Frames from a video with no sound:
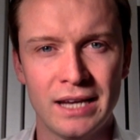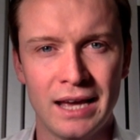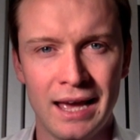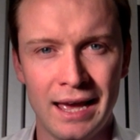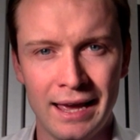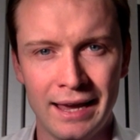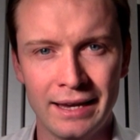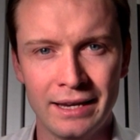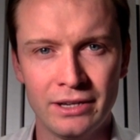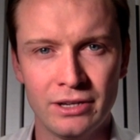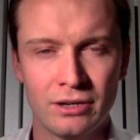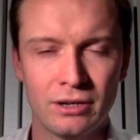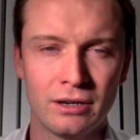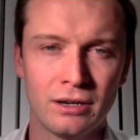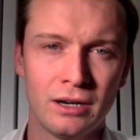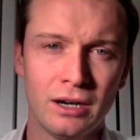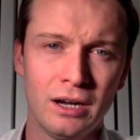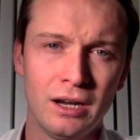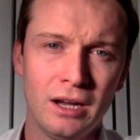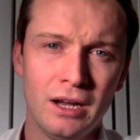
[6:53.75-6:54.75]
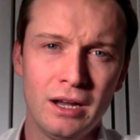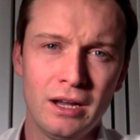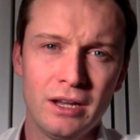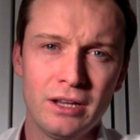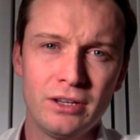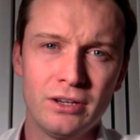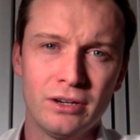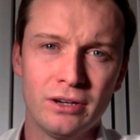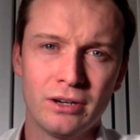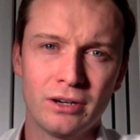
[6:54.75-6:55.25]
hang
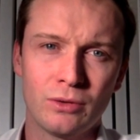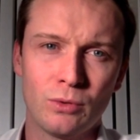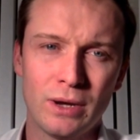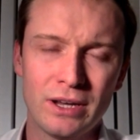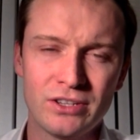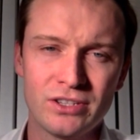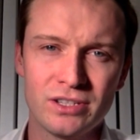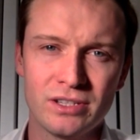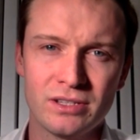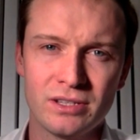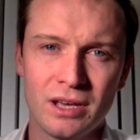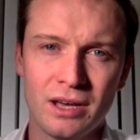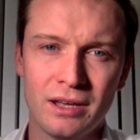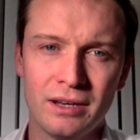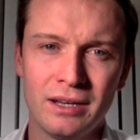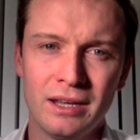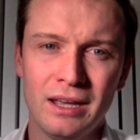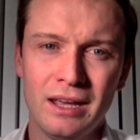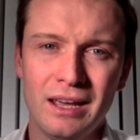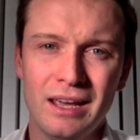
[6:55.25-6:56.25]
your questions on,